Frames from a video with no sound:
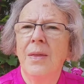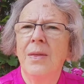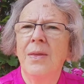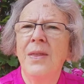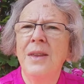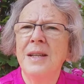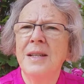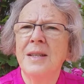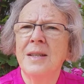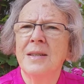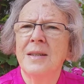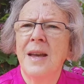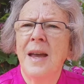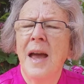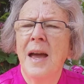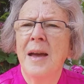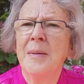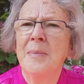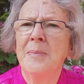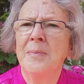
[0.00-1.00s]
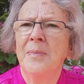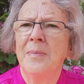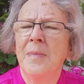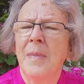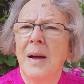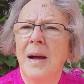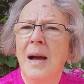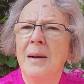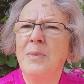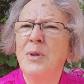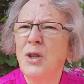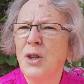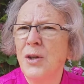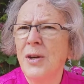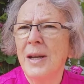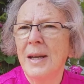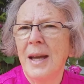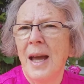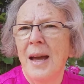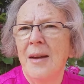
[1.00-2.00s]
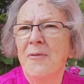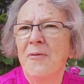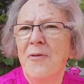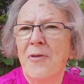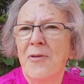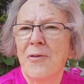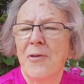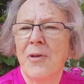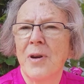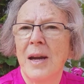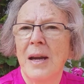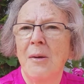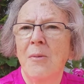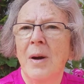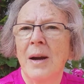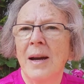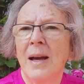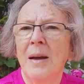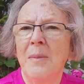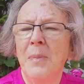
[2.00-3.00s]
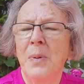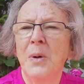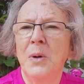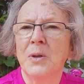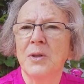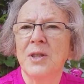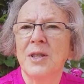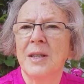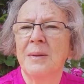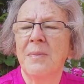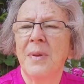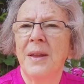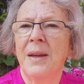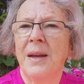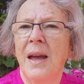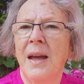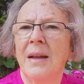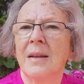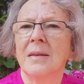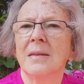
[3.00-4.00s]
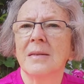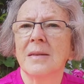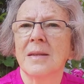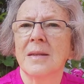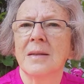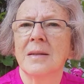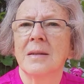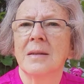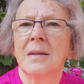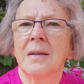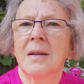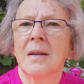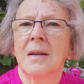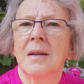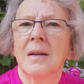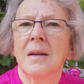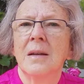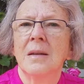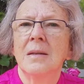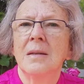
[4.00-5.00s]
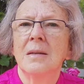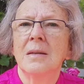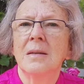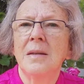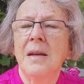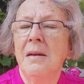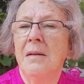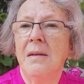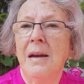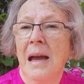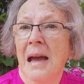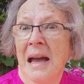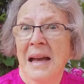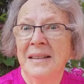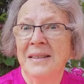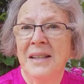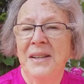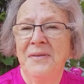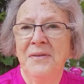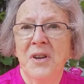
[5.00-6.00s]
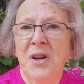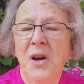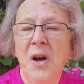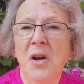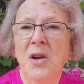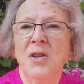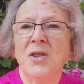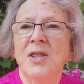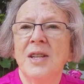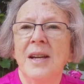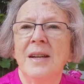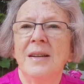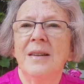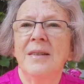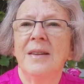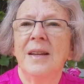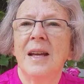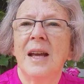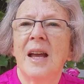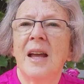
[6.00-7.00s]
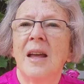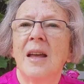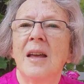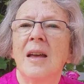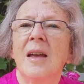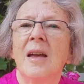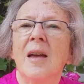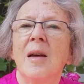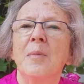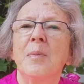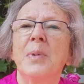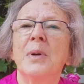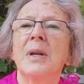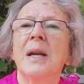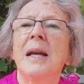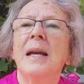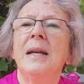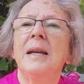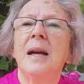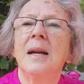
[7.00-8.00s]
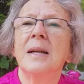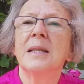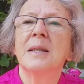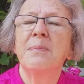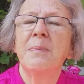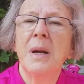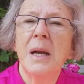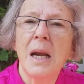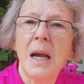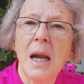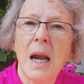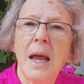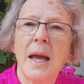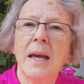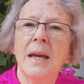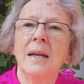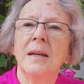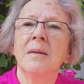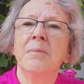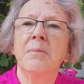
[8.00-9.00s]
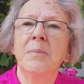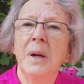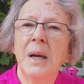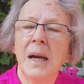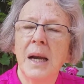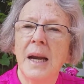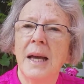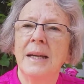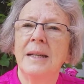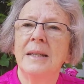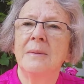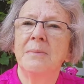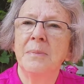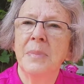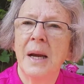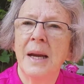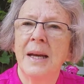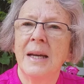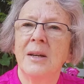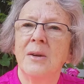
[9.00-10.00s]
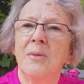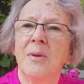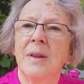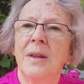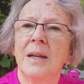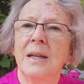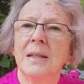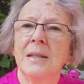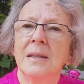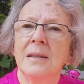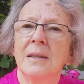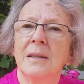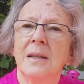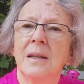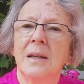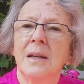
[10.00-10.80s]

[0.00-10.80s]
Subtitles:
this came, I'm sure it came free when I bought something else. So it hadn't even cost anything, but he has played and played and played with it,